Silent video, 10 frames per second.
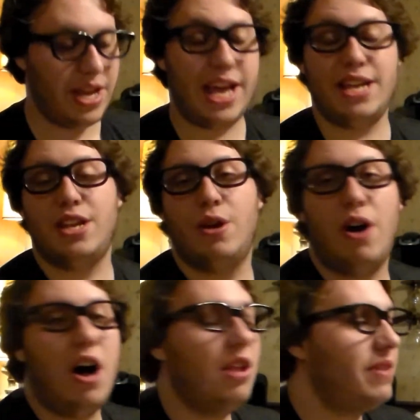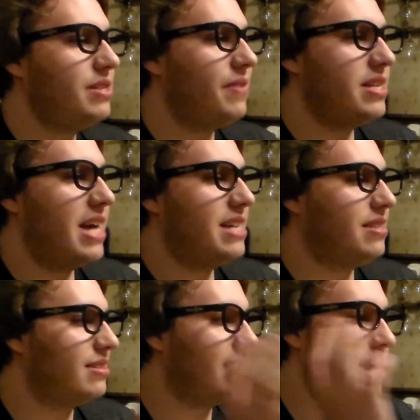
And, you know, all of it is fantastic.